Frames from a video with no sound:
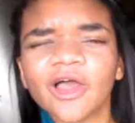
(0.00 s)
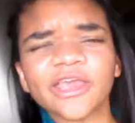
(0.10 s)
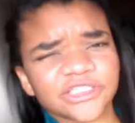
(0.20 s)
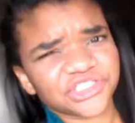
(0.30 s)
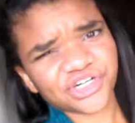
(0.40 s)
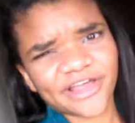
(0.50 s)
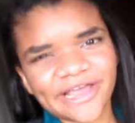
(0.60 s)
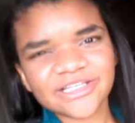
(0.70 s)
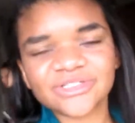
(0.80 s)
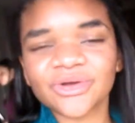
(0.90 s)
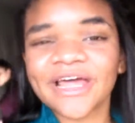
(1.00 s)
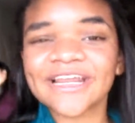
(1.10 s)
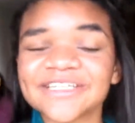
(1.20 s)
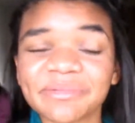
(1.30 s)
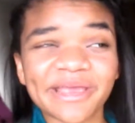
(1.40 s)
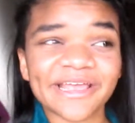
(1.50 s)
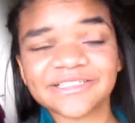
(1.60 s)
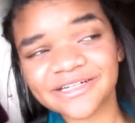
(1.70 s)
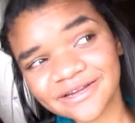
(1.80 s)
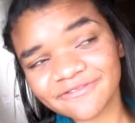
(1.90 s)
Yesterday, so that is gonna be it
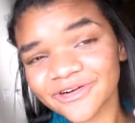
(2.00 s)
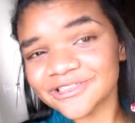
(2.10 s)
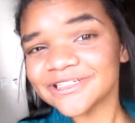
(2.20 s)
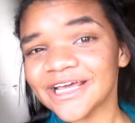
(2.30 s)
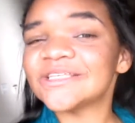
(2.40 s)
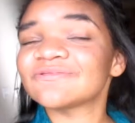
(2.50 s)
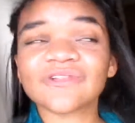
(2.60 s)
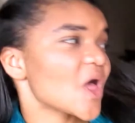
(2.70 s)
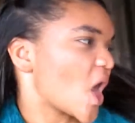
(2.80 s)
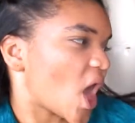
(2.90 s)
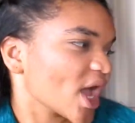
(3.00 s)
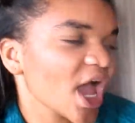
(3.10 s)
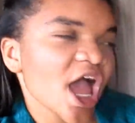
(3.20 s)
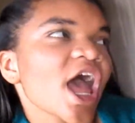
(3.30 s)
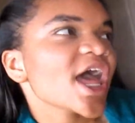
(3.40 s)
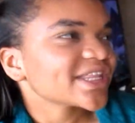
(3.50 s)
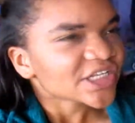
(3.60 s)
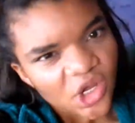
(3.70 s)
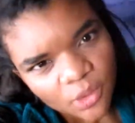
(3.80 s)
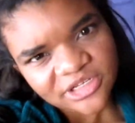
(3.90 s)
today for today's vlog.
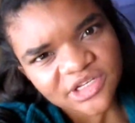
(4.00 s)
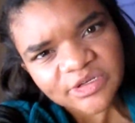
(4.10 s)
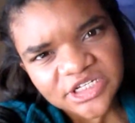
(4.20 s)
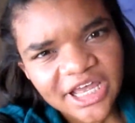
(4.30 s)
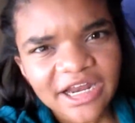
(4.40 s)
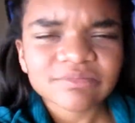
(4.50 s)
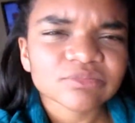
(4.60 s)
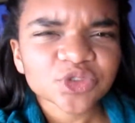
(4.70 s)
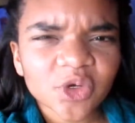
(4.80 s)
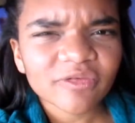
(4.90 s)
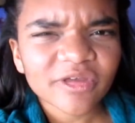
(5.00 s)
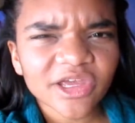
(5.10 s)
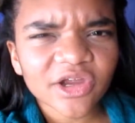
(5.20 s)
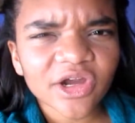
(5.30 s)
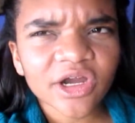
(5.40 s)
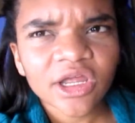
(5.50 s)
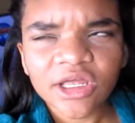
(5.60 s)
That's all we did. We just kind of drove here.